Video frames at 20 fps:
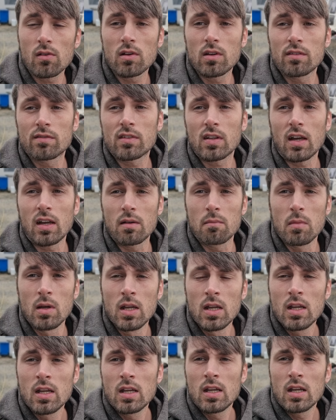of time
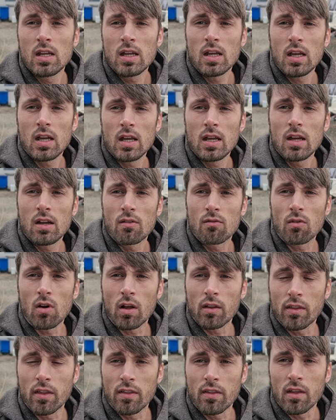
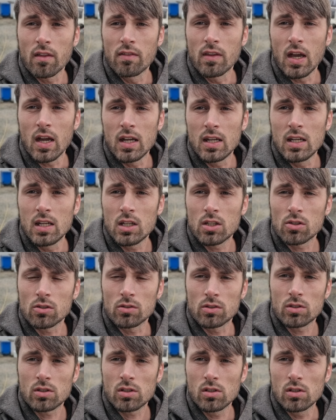rather than that initial
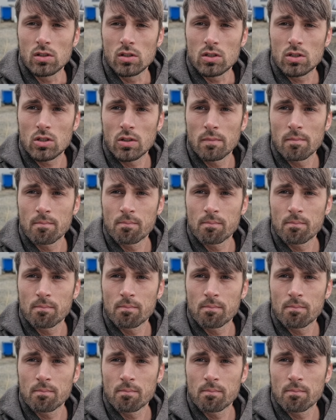surge.